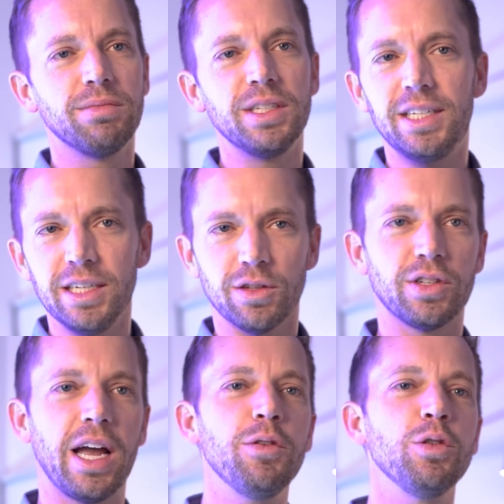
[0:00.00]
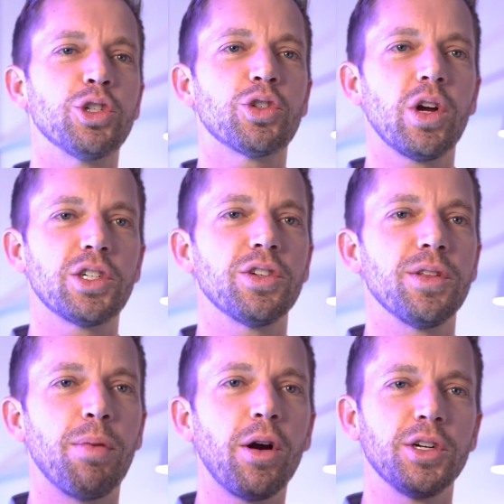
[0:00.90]
deals, how you structure
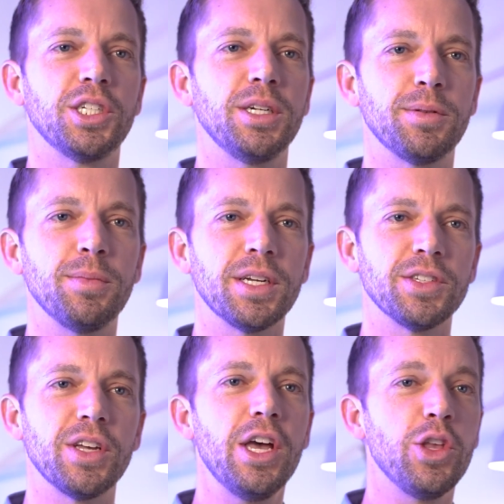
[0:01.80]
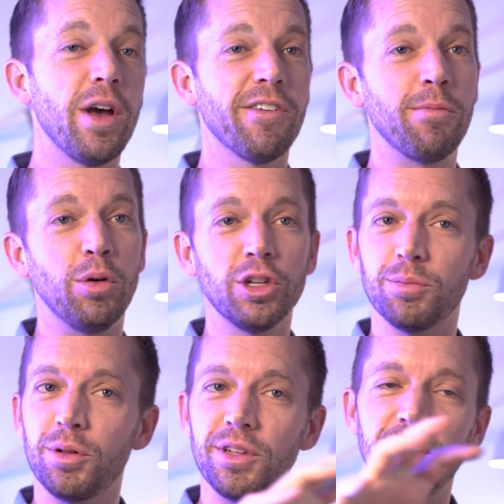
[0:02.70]
the partnerships, because you have
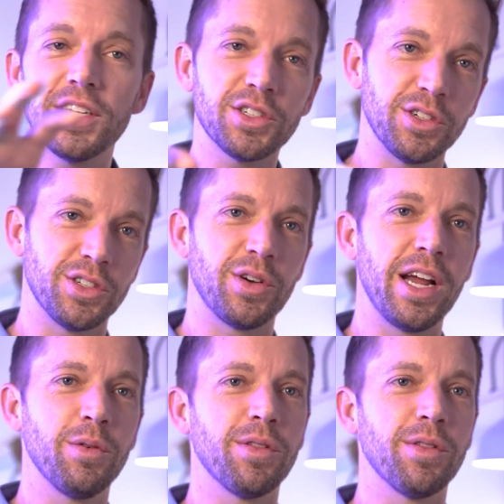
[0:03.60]
multiple investors, right?